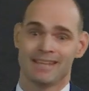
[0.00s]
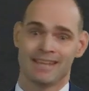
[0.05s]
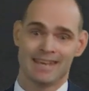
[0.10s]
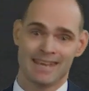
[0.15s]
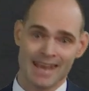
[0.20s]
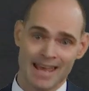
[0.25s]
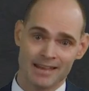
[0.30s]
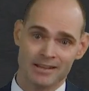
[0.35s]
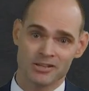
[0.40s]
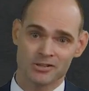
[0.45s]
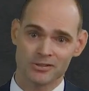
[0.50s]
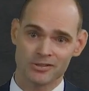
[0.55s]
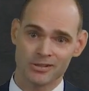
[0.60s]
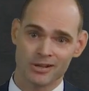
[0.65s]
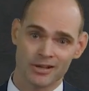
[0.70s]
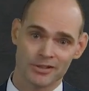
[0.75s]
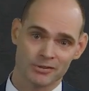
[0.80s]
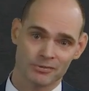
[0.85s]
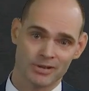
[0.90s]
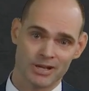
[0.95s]
Now you're the
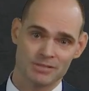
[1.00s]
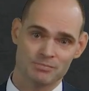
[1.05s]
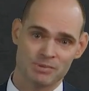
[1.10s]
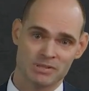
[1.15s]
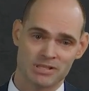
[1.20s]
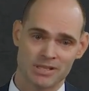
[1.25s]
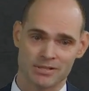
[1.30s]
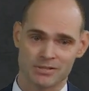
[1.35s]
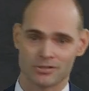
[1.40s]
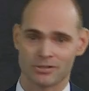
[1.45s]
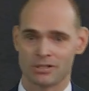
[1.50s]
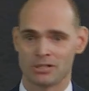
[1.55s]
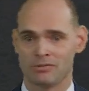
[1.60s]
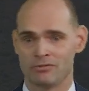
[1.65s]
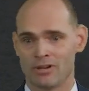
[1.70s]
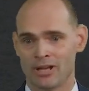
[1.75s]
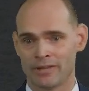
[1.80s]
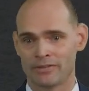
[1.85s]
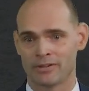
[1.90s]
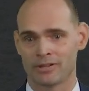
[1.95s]
authorized possessor. You've
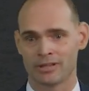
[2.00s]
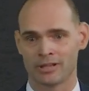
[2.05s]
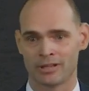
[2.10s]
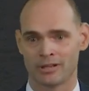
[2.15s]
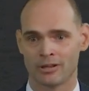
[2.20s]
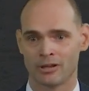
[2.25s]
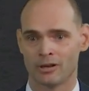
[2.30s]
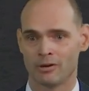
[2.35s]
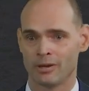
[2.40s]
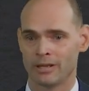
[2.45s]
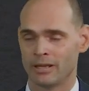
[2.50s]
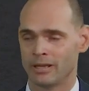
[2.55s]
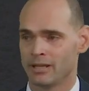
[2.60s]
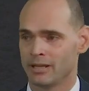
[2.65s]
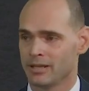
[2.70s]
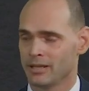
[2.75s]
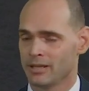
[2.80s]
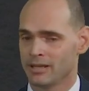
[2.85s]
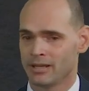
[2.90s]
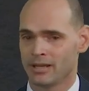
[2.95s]
got the,
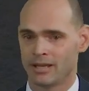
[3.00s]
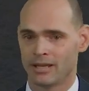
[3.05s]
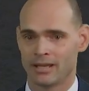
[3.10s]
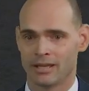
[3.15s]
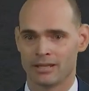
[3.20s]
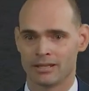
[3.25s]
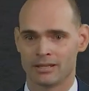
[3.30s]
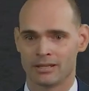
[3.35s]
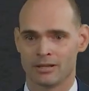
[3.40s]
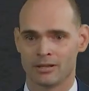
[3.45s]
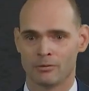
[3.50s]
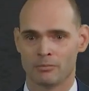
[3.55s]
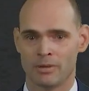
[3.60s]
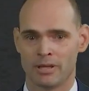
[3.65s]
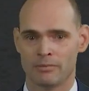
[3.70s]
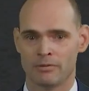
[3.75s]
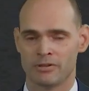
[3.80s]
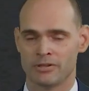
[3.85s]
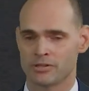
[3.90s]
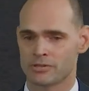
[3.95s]
and
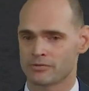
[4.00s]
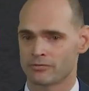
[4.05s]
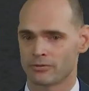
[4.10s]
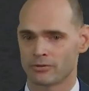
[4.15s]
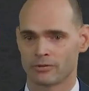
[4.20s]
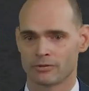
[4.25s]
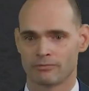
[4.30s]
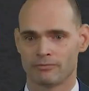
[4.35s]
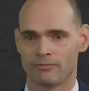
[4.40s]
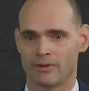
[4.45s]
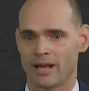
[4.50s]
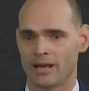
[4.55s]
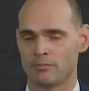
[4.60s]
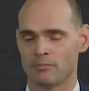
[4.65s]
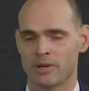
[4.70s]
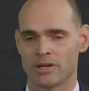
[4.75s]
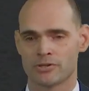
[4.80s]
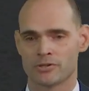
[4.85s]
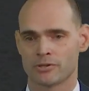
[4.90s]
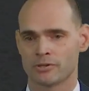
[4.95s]
maybe just for fine
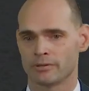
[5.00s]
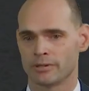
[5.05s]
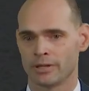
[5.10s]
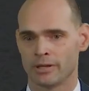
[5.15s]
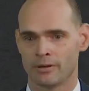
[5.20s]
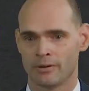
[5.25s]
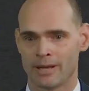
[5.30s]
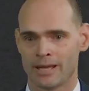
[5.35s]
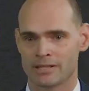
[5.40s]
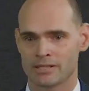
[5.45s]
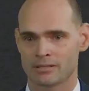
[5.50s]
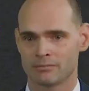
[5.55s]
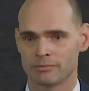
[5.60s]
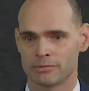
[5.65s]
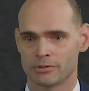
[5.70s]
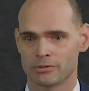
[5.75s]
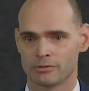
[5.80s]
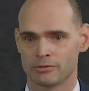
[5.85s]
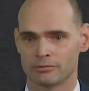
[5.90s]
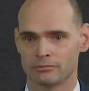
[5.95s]
measure, ask them
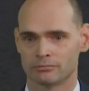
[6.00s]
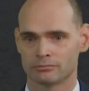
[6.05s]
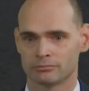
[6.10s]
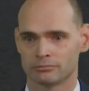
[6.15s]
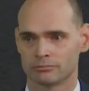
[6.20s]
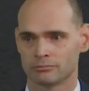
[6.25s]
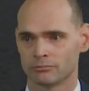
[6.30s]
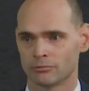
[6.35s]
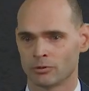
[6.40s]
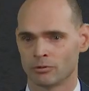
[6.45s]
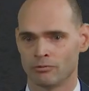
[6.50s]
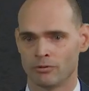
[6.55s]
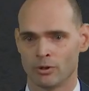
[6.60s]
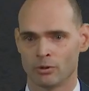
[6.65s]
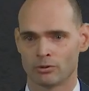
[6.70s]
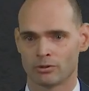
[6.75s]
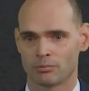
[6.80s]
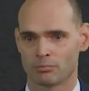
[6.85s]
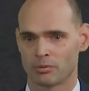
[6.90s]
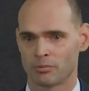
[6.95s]
to
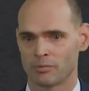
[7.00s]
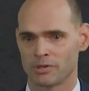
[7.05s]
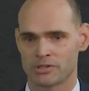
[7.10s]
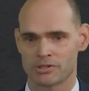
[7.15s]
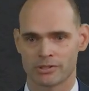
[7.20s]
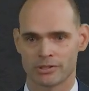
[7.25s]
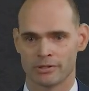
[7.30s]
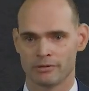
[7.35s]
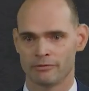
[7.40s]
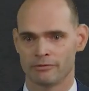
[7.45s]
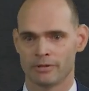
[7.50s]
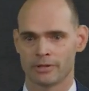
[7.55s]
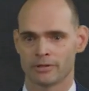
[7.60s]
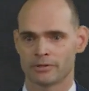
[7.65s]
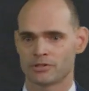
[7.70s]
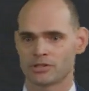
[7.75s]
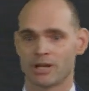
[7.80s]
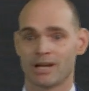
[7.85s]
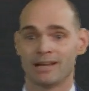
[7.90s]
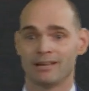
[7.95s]
revoke the permission of their
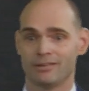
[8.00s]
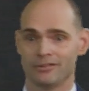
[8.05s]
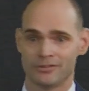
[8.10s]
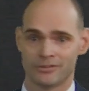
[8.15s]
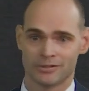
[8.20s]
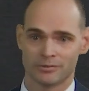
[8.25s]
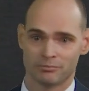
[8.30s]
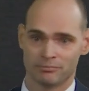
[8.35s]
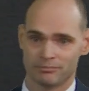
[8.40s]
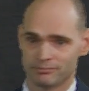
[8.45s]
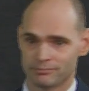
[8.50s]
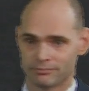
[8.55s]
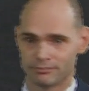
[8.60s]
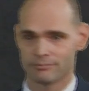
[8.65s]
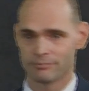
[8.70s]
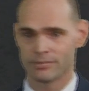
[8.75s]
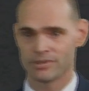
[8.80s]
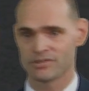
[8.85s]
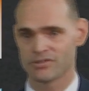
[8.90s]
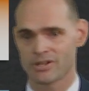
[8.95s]
child to
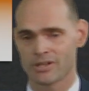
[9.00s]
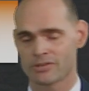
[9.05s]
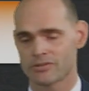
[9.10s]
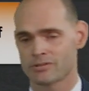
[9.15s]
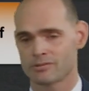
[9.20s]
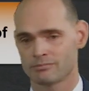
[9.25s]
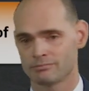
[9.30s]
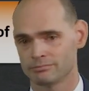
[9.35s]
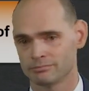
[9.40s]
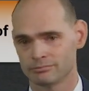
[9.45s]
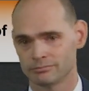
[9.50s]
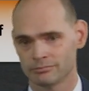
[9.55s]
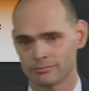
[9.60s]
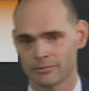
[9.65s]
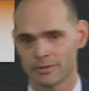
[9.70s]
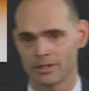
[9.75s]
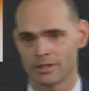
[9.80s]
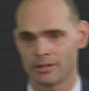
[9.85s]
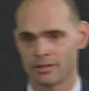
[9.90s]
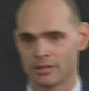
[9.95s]
possess
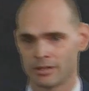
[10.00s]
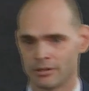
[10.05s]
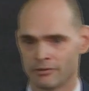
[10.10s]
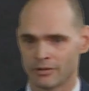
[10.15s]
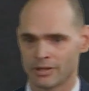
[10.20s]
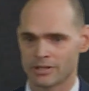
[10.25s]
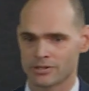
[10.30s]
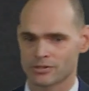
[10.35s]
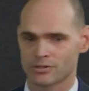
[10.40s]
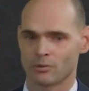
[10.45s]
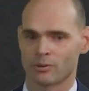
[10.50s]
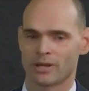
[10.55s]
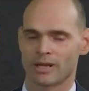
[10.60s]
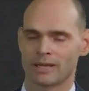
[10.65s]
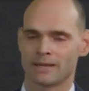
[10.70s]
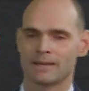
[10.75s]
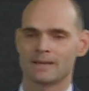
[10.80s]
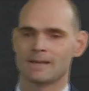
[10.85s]
the device, okay?